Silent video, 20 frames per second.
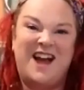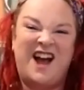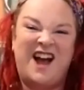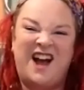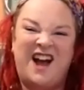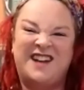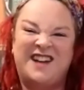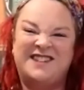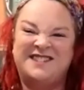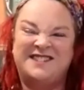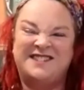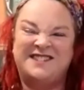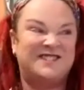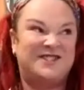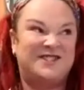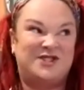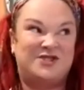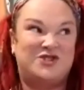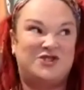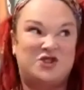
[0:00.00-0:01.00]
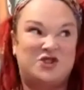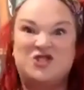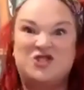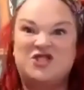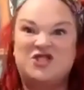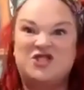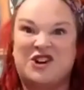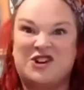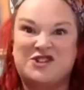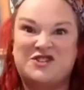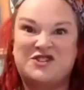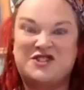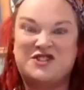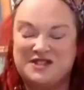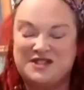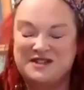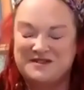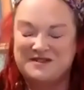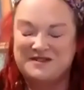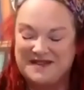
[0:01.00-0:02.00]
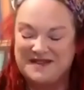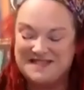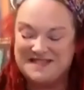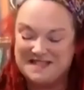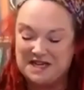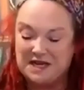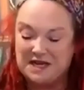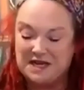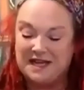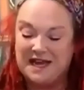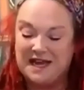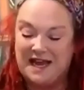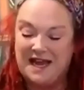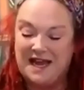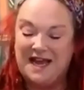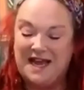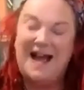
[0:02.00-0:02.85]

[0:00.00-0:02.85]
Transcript: and toonsers, basically,